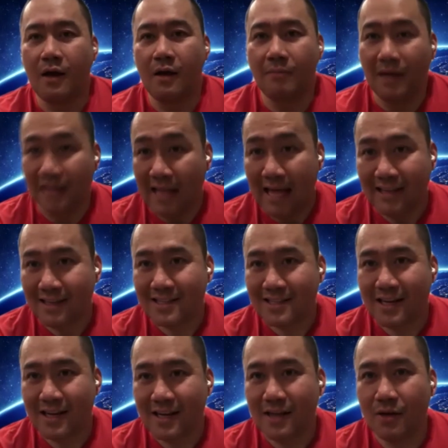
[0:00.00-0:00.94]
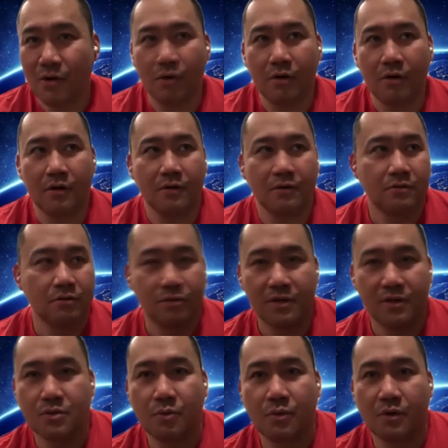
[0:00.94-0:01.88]
Atlantic City or who
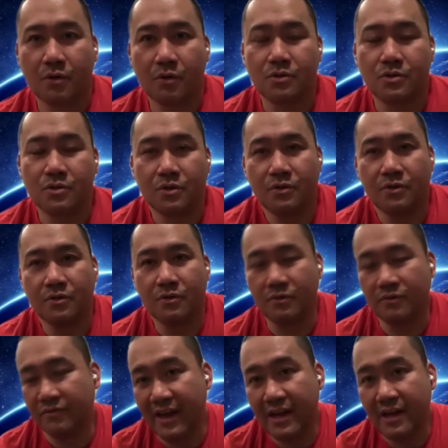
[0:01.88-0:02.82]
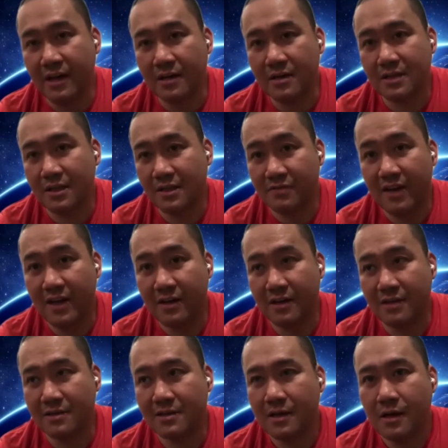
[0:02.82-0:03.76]
doesn't want to go to Vegas, Las
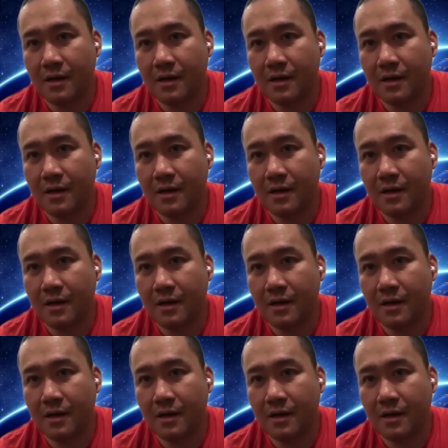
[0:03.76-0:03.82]
Vegas,